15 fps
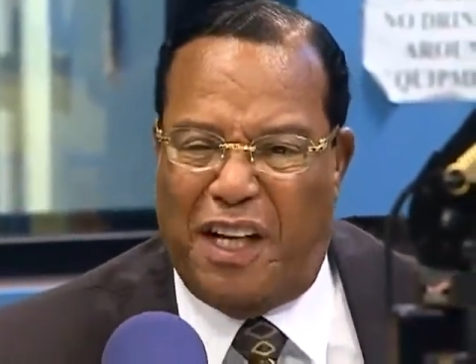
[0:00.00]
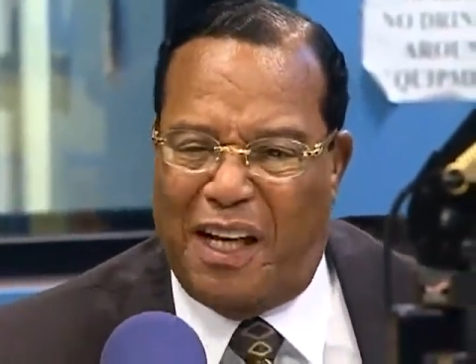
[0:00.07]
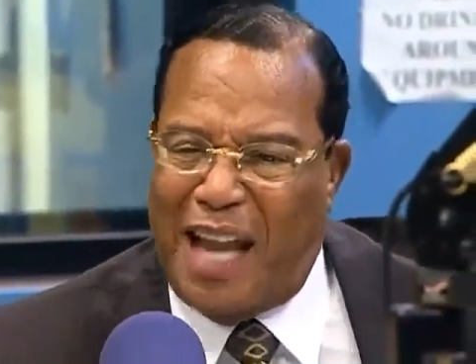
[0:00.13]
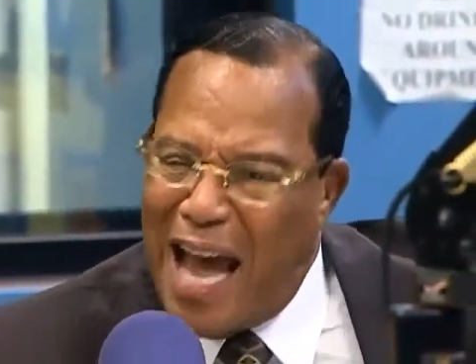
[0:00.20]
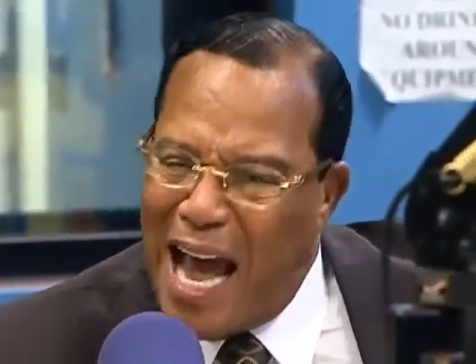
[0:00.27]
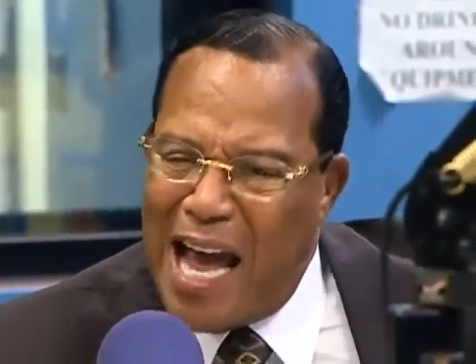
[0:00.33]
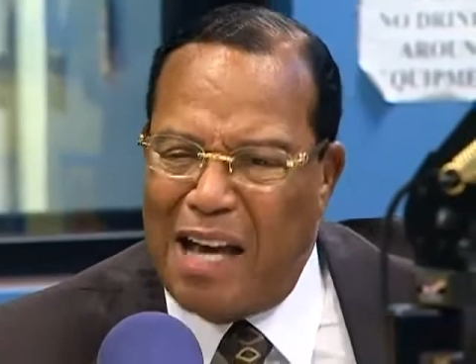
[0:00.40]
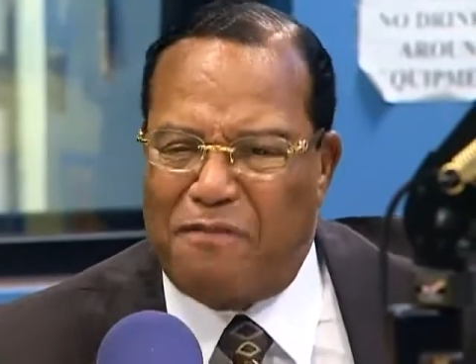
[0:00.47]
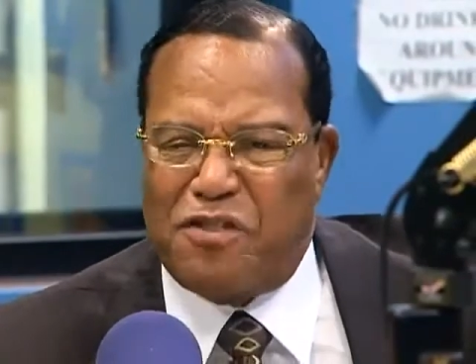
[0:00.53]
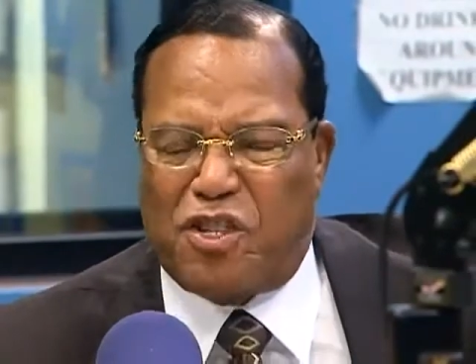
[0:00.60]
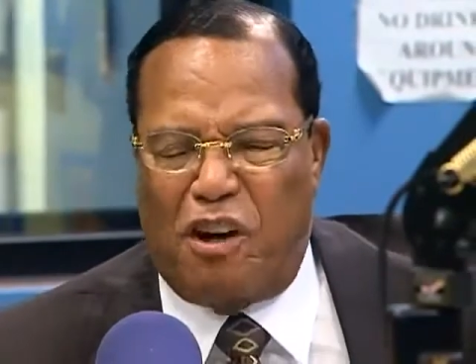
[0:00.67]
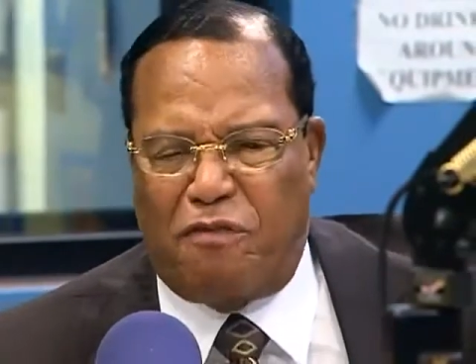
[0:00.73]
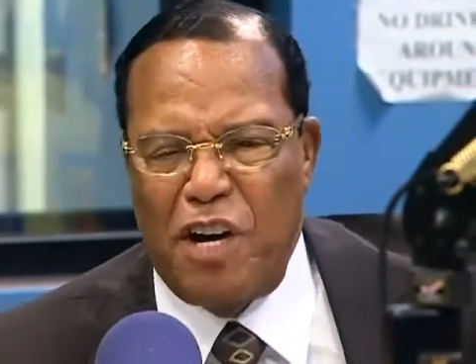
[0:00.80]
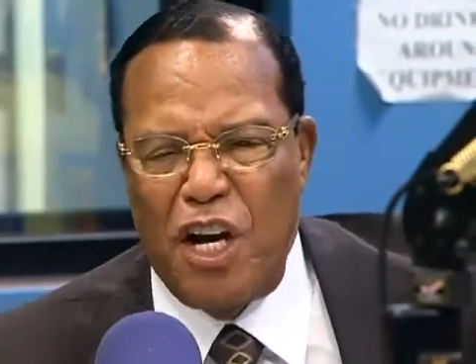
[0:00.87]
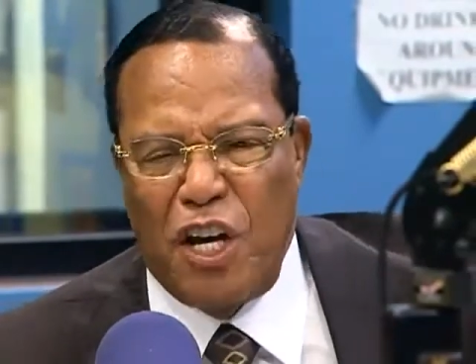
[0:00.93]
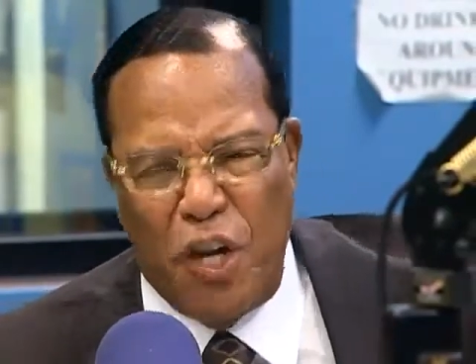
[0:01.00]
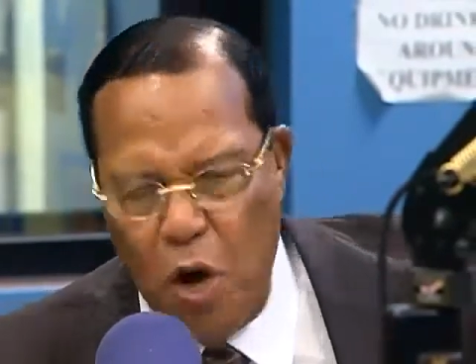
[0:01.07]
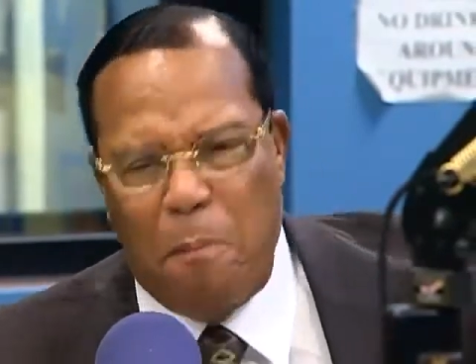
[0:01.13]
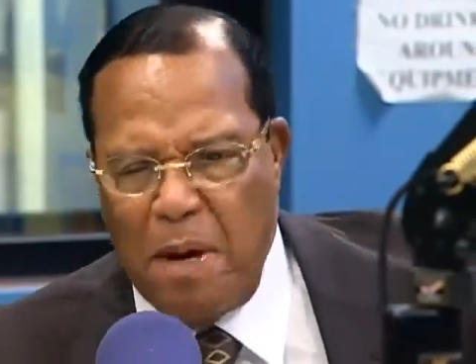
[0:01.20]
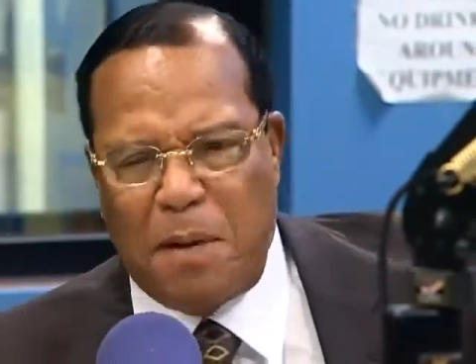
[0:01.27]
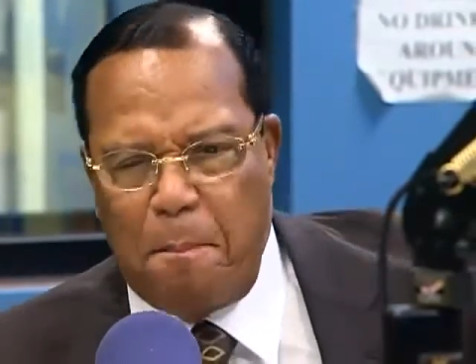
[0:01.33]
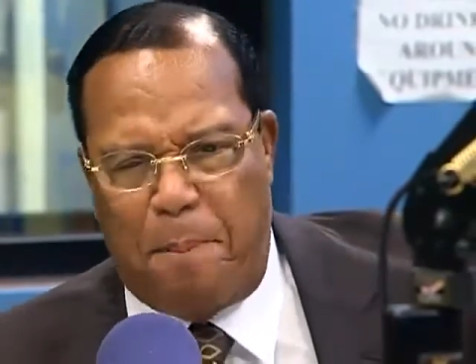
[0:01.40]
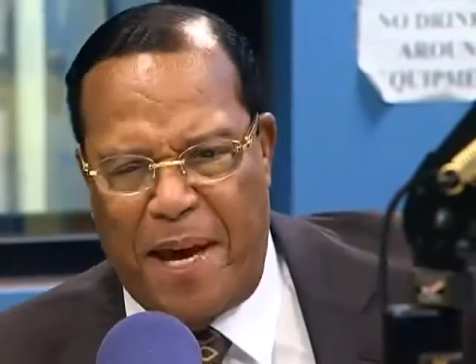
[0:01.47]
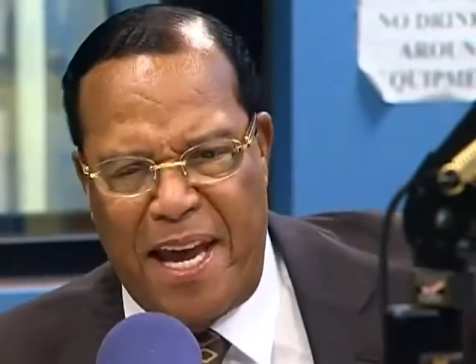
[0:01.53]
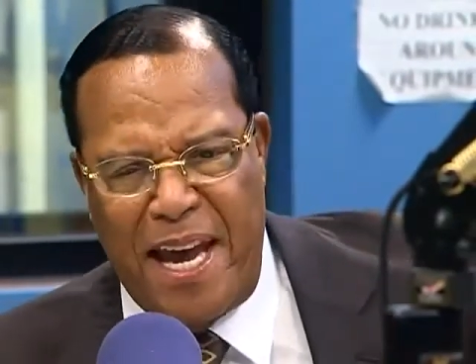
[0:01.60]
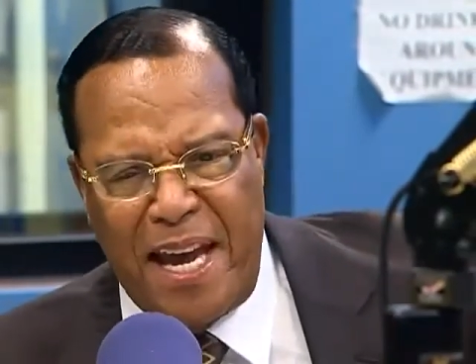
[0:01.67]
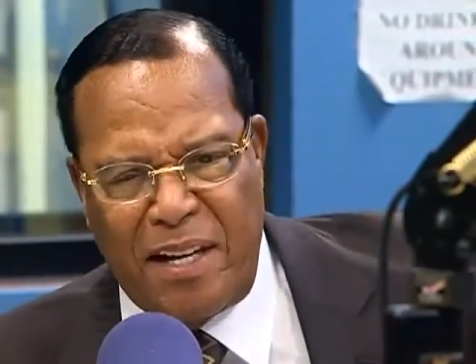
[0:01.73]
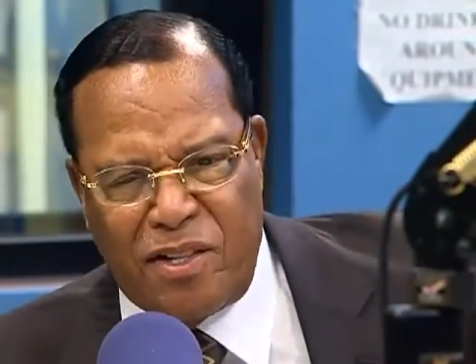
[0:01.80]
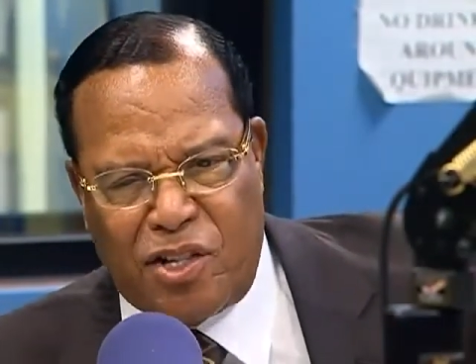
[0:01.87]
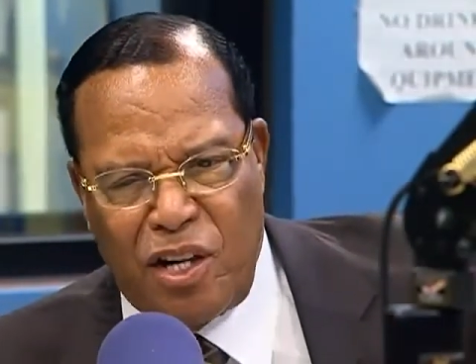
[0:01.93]
lives of human
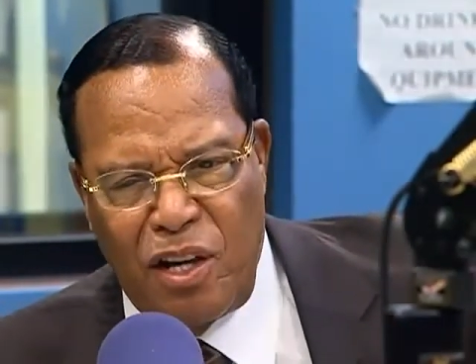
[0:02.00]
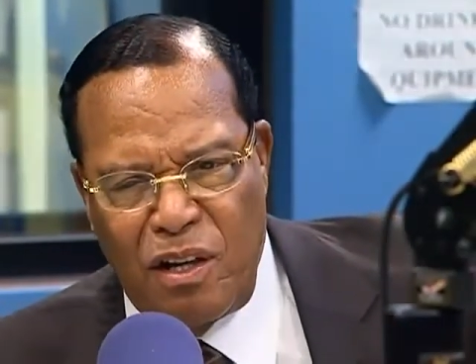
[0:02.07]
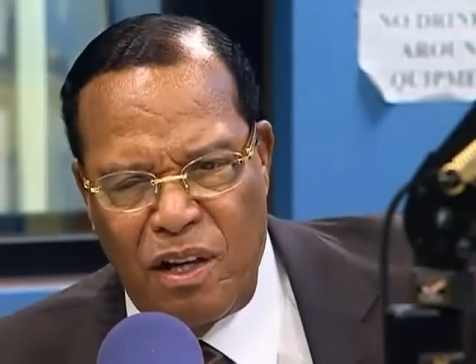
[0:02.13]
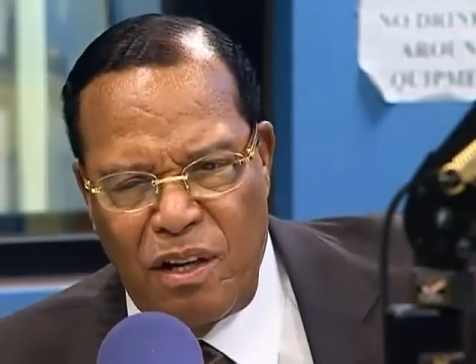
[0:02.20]
beings.